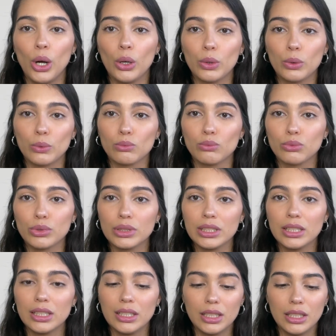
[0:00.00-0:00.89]

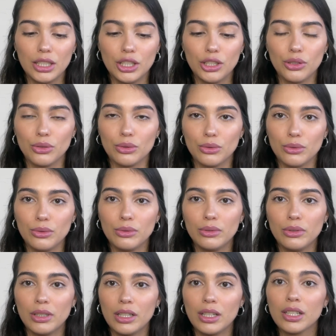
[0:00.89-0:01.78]
really cute.
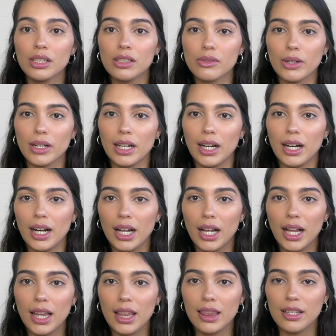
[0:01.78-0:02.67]
So I
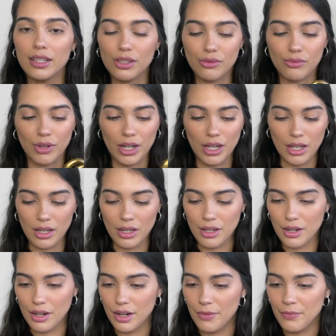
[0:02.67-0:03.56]
got this right
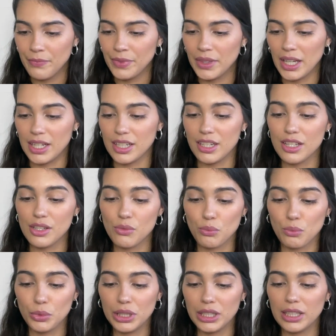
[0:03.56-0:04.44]
here, and it is
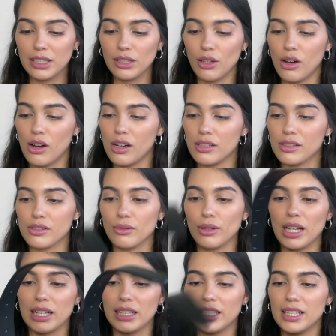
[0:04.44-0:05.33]
really long. So
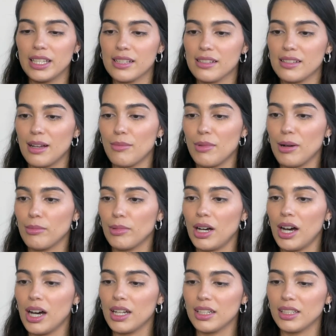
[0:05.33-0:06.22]
luckily his stepmom
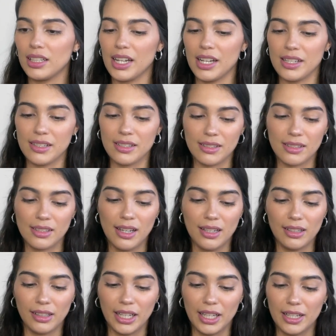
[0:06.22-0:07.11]
got a nice
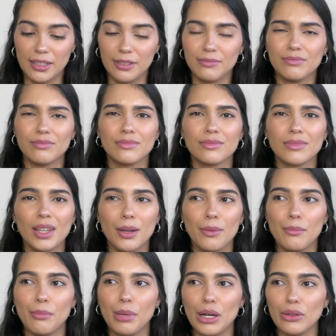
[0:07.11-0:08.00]
like
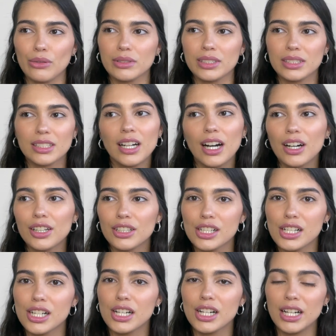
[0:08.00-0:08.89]
belt
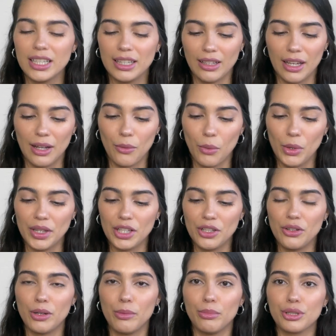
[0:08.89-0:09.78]
cutter and like one that
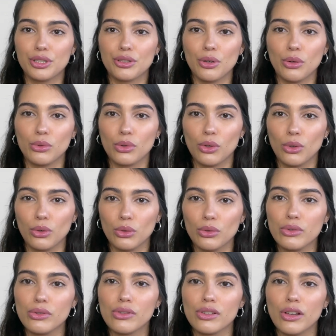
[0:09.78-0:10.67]
you can put your own
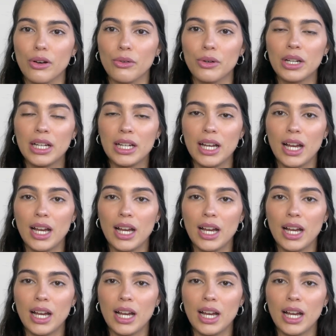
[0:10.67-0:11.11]
holes. So I